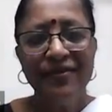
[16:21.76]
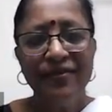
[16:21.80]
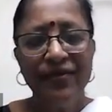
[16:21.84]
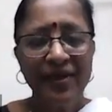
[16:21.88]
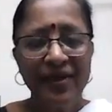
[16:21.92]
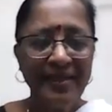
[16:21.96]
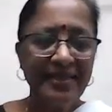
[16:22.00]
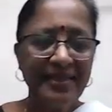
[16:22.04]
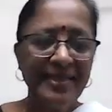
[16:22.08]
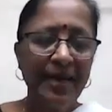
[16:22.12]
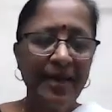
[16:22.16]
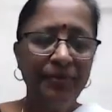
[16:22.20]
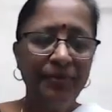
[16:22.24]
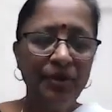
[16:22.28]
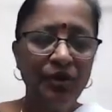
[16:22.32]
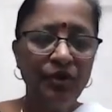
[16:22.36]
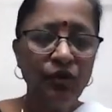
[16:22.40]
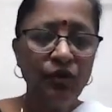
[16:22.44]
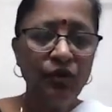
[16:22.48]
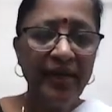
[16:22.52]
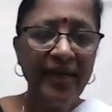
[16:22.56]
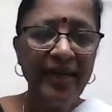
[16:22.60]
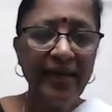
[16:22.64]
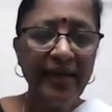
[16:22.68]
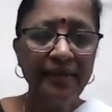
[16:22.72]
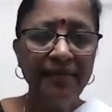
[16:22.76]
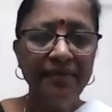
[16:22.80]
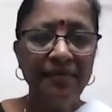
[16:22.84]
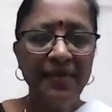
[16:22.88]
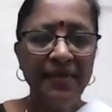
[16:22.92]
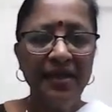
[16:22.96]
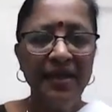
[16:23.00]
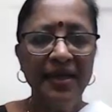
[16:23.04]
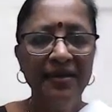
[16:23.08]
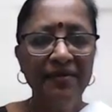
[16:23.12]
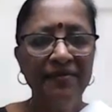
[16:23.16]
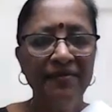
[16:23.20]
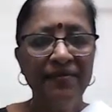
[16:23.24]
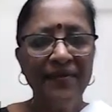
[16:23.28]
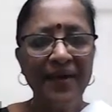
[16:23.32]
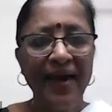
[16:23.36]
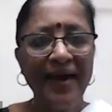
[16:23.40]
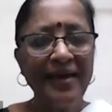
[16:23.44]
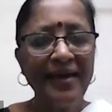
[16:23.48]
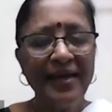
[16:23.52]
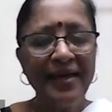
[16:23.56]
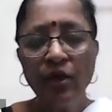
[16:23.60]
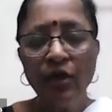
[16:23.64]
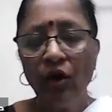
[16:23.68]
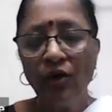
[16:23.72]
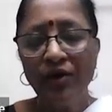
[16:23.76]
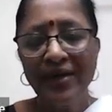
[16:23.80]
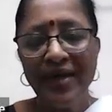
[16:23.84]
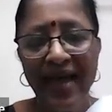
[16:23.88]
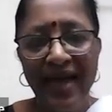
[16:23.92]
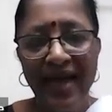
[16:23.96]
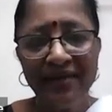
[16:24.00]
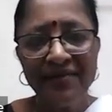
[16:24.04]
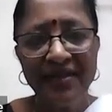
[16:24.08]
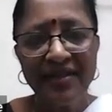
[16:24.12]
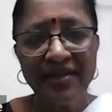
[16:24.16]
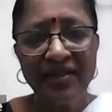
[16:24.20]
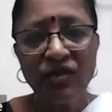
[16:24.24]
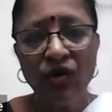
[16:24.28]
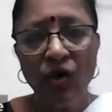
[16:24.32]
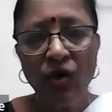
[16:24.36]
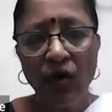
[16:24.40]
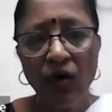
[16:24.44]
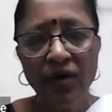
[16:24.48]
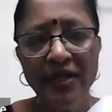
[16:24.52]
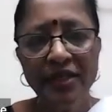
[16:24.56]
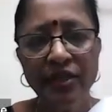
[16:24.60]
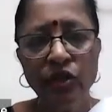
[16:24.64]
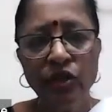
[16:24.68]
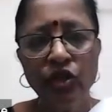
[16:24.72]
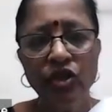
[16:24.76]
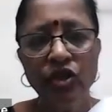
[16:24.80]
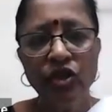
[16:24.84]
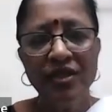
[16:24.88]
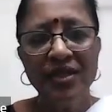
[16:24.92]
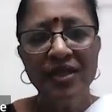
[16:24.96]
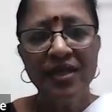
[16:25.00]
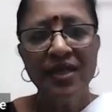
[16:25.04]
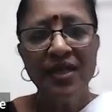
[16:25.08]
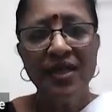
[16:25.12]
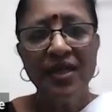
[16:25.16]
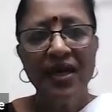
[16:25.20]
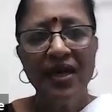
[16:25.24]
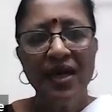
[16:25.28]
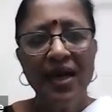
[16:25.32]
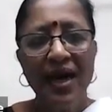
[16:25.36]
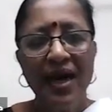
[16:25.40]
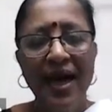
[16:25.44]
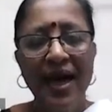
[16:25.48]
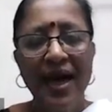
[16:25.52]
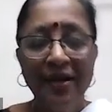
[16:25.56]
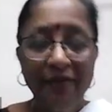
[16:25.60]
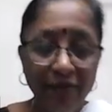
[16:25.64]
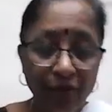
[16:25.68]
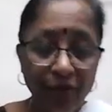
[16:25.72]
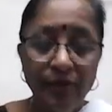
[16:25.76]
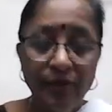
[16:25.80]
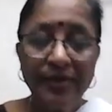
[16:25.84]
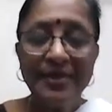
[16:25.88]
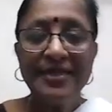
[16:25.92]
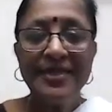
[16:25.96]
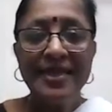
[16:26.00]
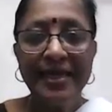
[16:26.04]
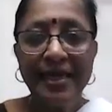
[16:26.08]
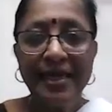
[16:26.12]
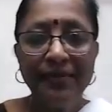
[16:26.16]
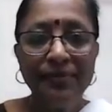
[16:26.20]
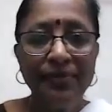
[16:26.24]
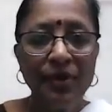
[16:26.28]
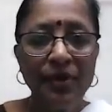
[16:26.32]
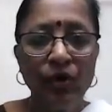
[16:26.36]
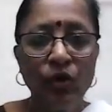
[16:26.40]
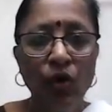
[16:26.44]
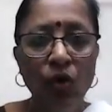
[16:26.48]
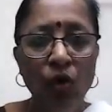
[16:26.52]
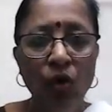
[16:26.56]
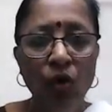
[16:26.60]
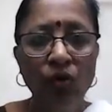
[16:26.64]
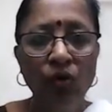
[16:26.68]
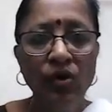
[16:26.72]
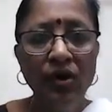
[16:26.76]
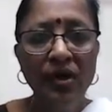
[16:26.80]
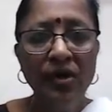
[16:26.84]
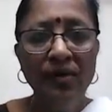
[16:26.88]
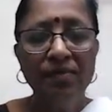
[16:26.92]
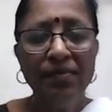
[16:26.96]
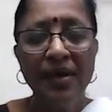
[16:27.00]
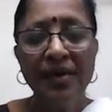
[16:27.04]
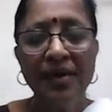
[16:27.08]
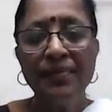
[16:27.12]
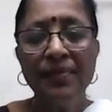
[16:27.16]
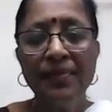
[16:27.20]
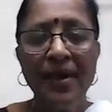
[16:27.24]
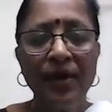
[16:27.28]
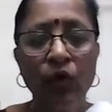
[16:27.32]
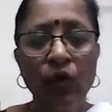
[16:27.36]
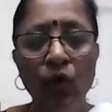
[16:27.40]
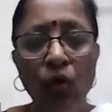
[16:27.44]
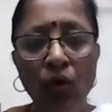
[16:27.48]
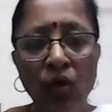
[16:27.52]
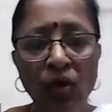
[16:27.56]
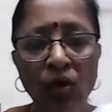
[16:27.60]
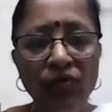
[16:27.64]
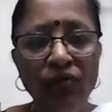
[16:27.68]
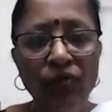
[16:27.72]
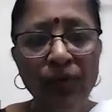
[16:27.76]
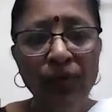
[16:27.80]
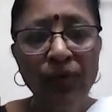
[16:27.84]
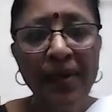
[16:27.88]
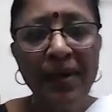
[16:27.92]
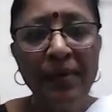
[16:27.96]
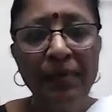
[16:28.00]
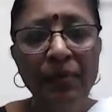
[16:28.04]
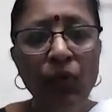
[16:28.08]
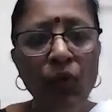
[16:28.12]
For example, today, if I did not have this knowledge, I would set up a goal, but my goal would be